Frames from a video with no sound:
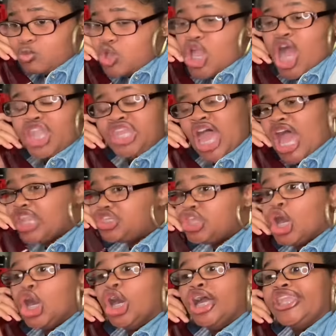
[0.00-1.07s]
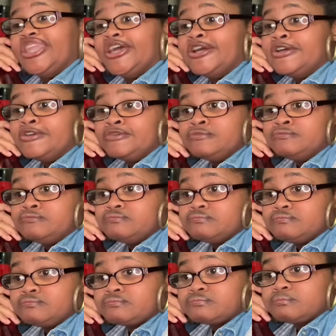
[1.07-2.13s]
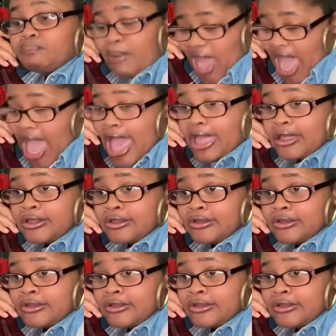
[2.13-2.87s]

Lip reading: We are not done. Bye.